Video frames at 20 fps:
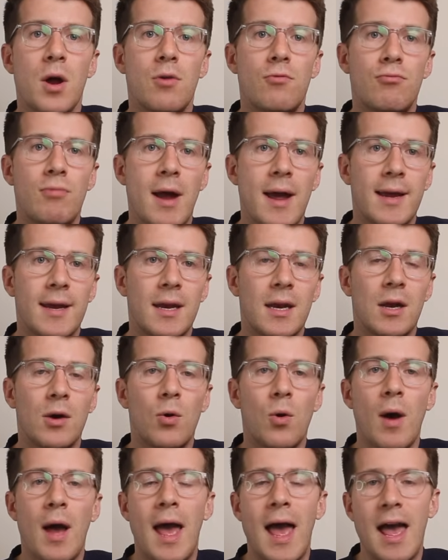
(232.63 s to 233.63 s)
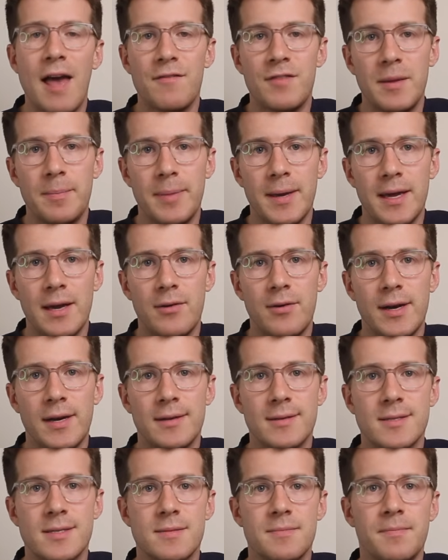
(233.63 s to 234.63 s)
irregular or heavy
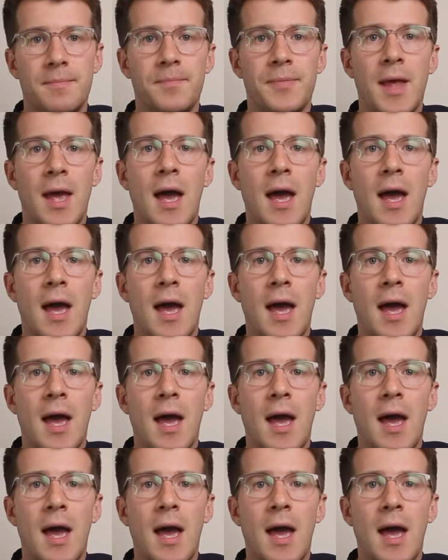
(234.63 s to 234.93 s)
periods.